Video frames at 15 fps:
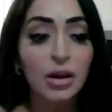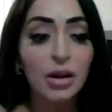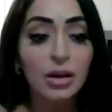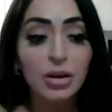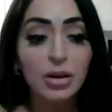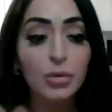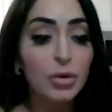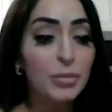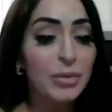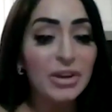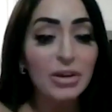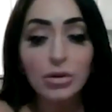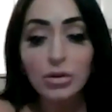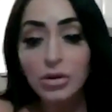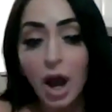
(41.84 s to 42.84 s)
you know, we were
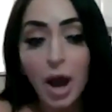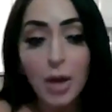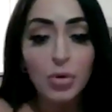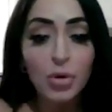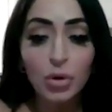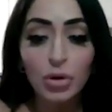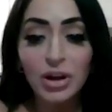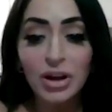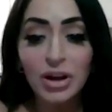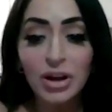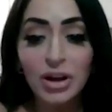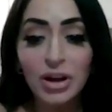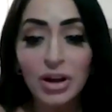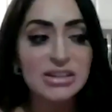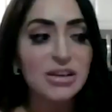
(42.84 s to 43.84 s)
being calm, cool, and
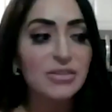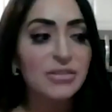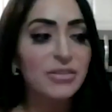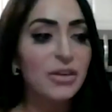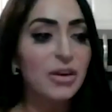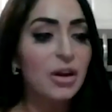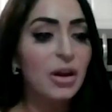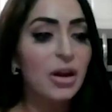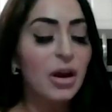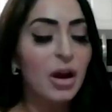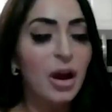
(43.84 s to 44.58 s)
collective. Yeah.